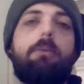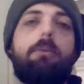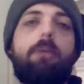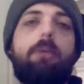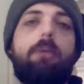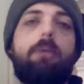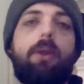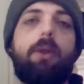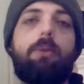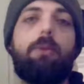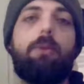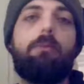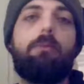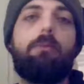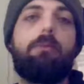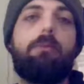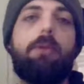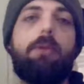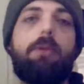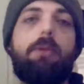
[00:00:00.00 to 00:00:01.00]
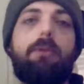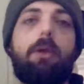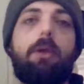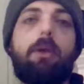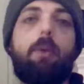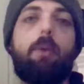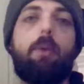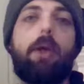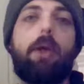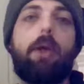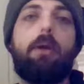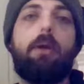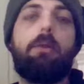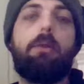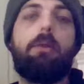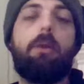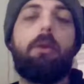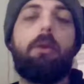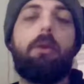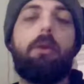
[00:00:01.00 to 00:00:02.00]
without giving it away,
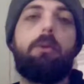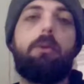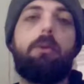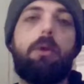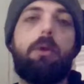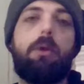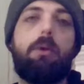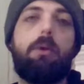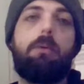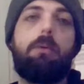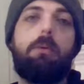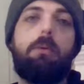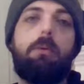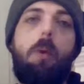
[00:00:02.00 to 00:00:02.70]
though. You know.